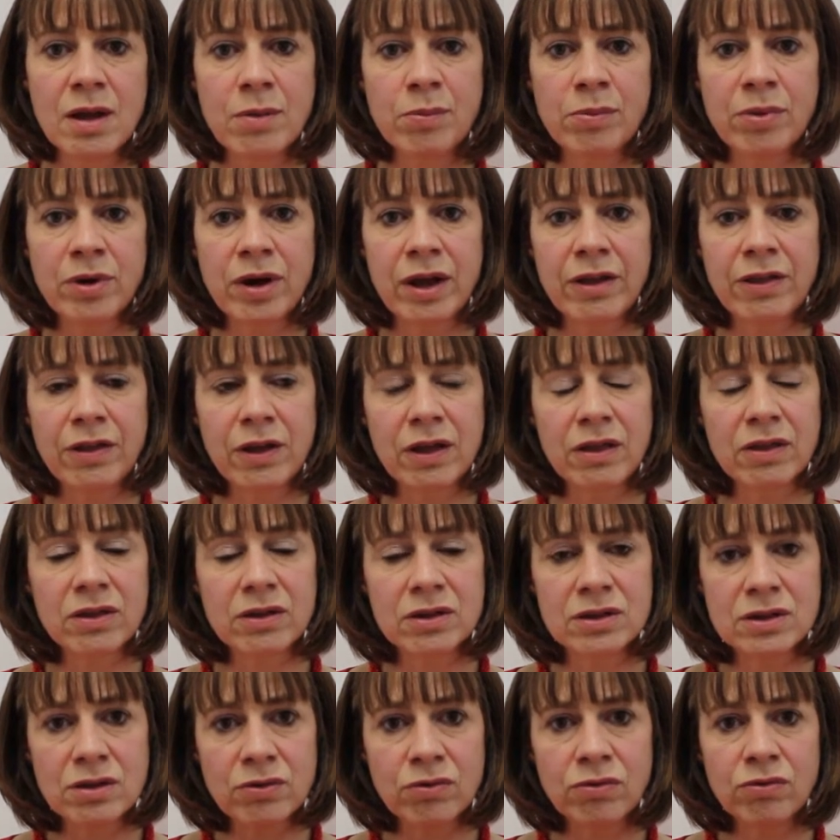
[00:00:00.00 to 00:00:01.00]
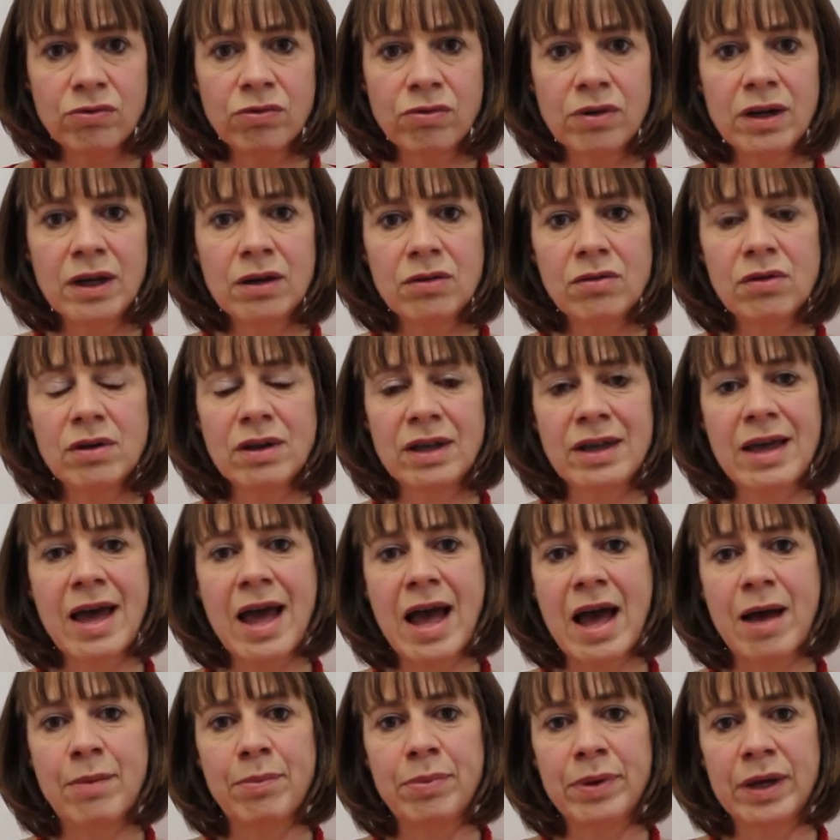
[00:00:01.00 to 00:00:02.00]
but I think there's a real
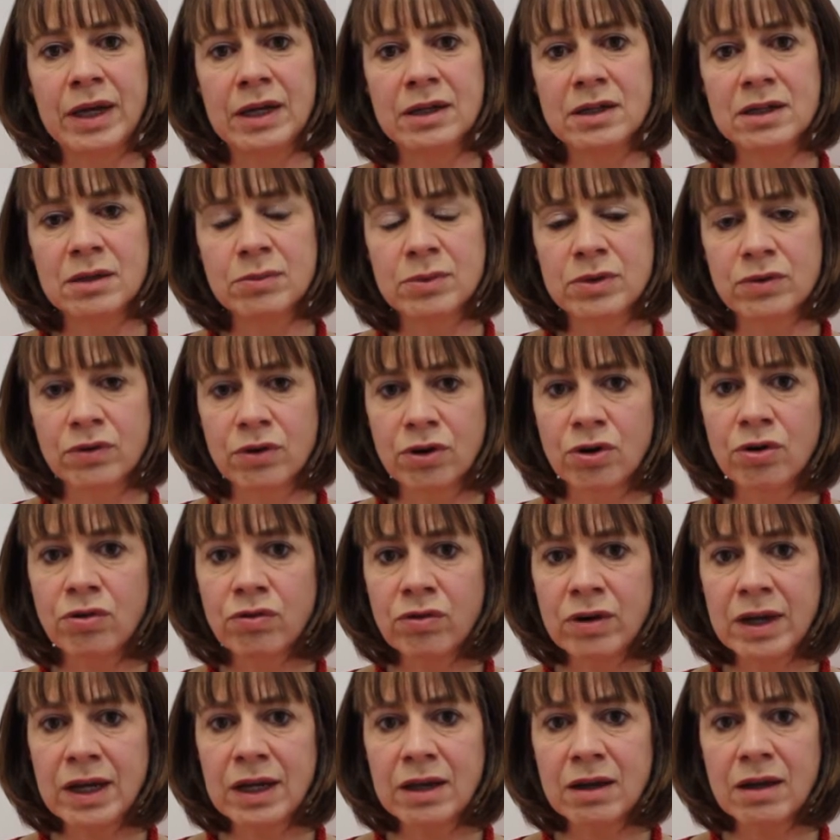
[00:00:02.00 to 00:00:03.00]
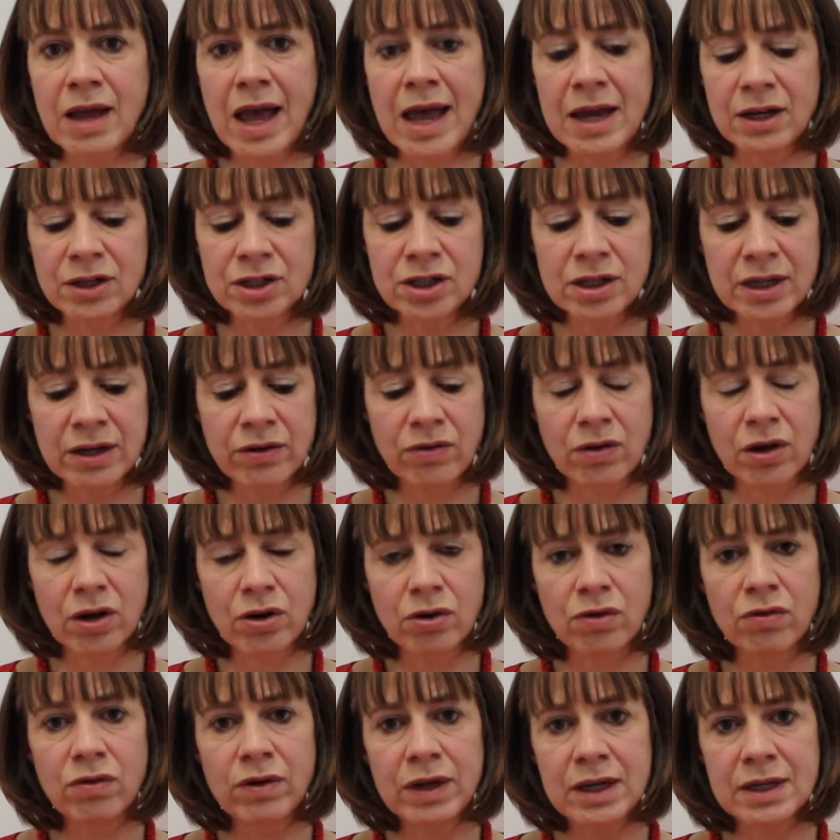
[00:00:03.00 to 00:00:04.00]
gap in terms of engineering
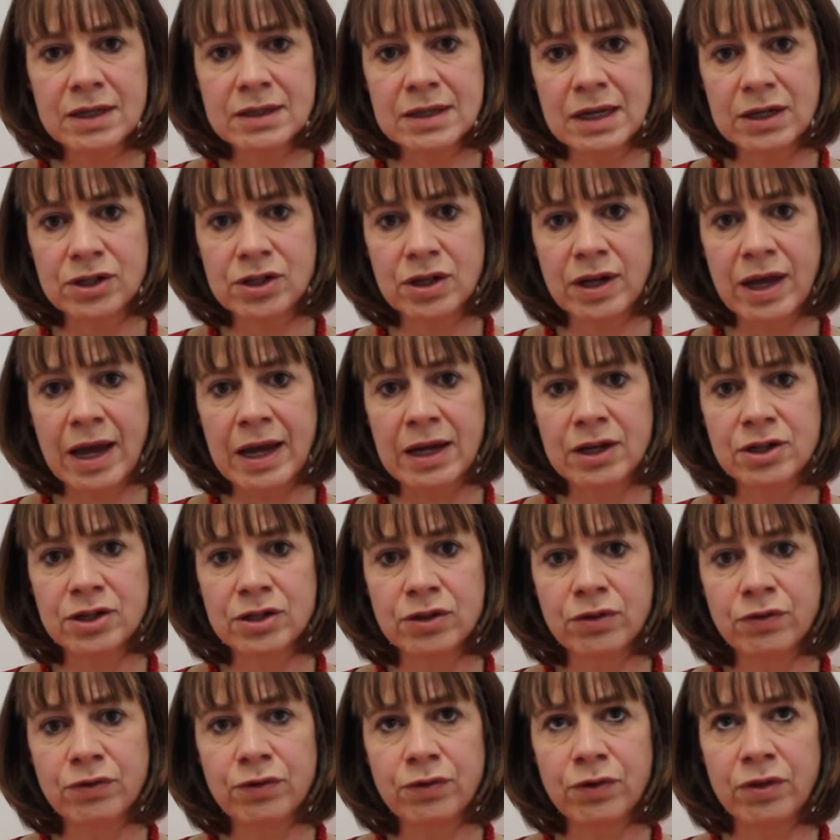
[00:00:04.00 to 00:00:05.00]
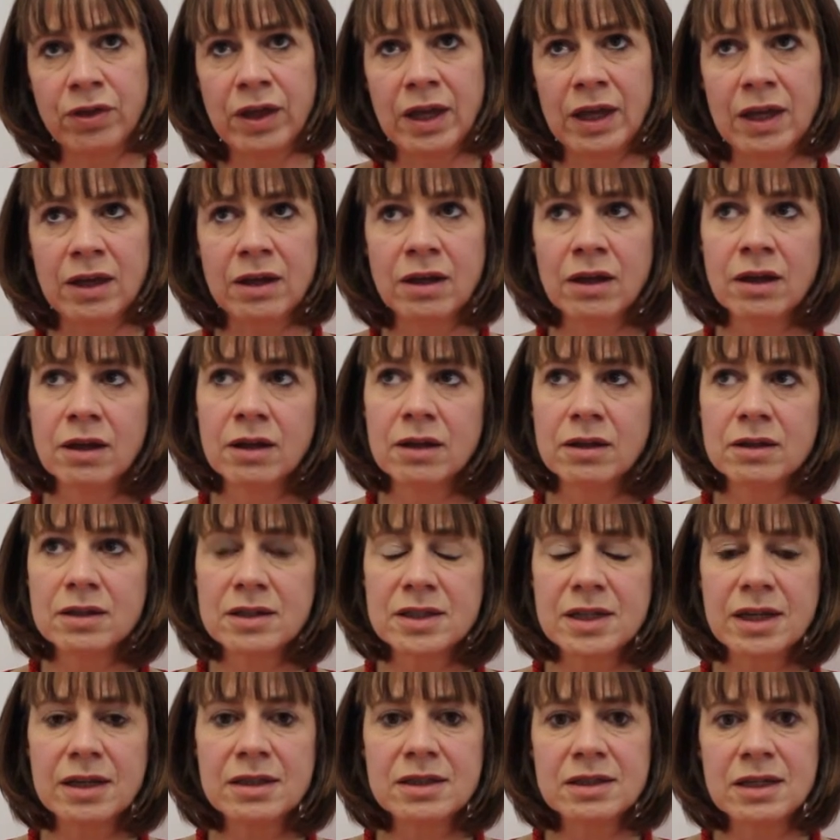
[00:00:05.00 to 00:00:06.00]
careers education for the
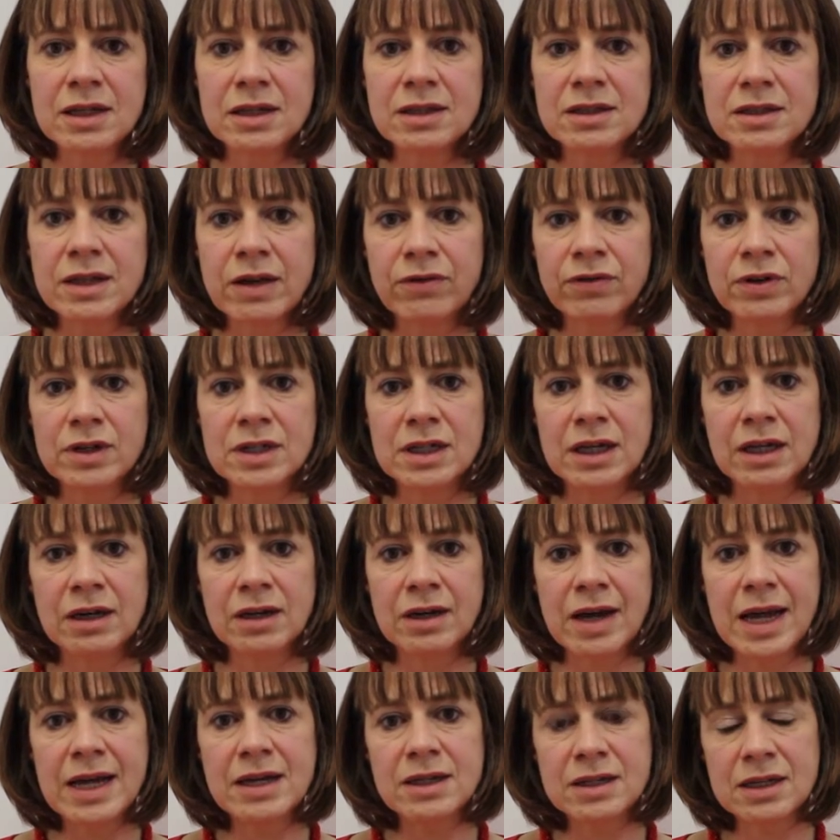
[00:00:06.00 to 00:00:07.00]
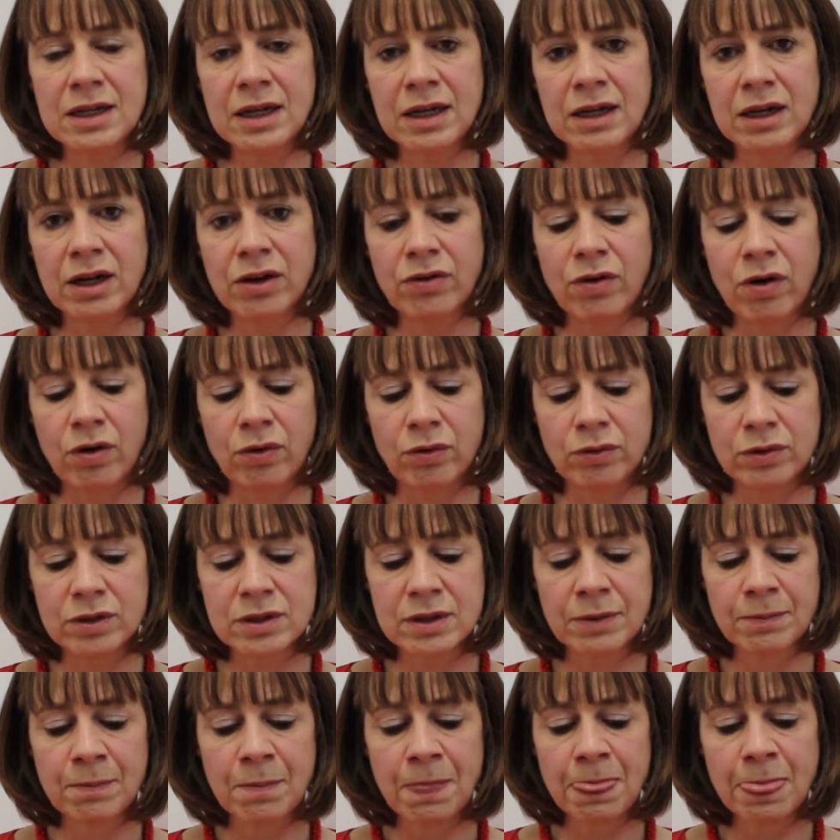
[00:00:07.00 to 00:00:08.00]
16, 17 and
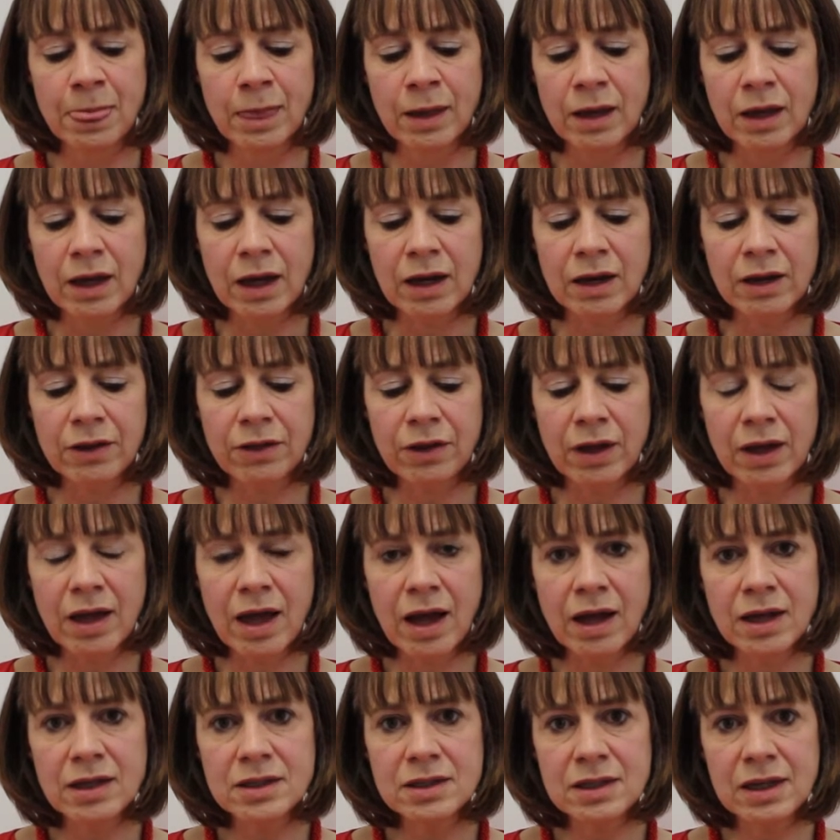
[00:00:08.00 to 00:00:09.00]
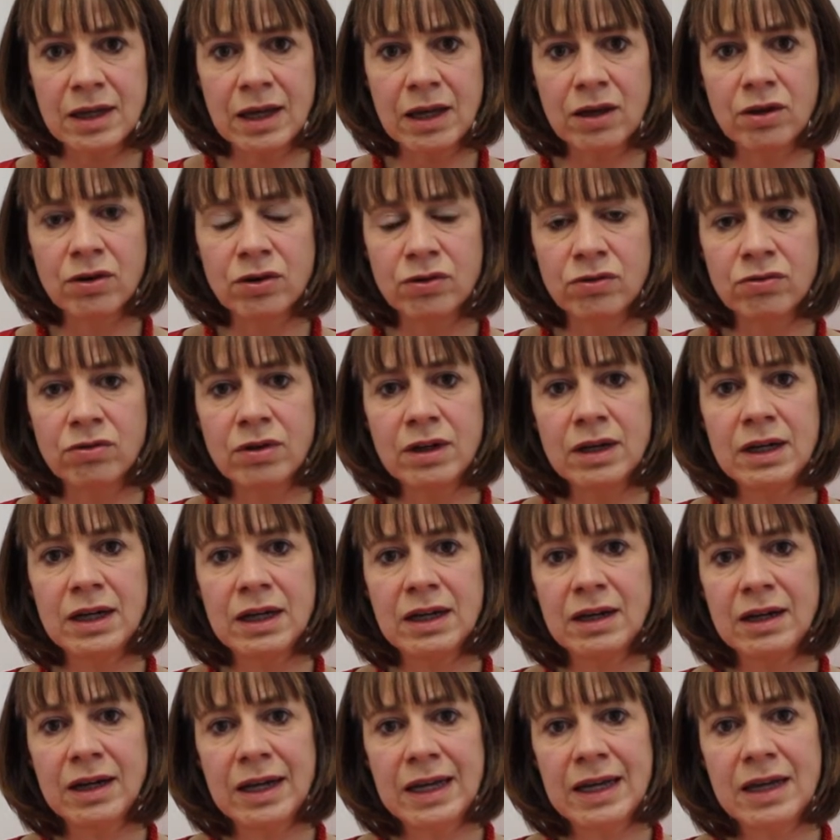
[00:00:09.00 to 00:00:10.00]
18-year-olds. And I think ICE could really
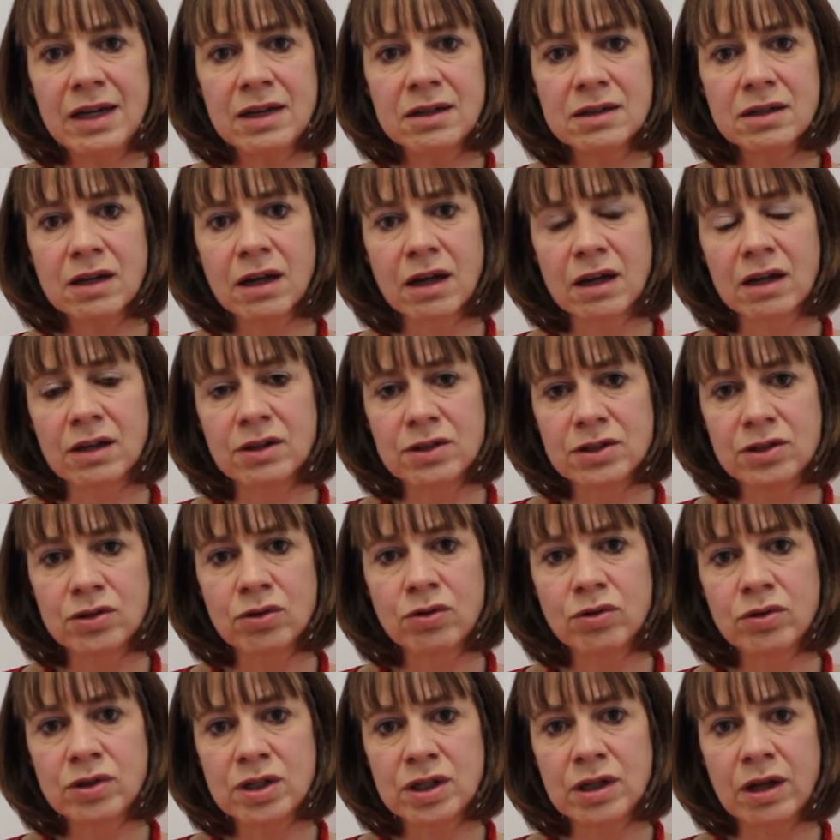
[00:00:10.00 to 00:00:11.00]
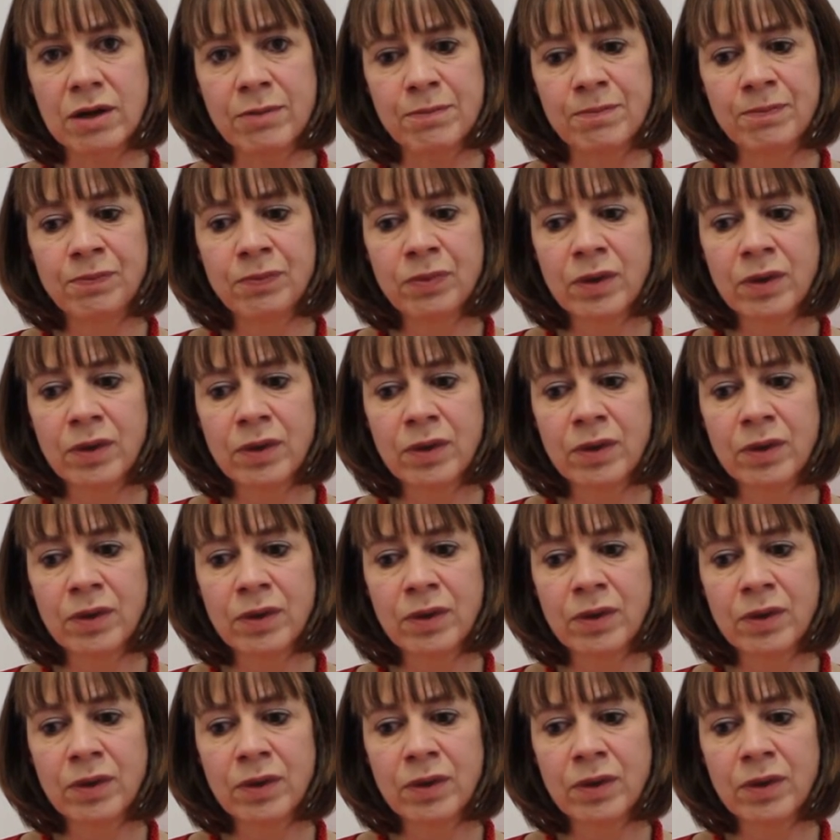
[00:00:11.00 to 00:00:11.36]
lead a consortium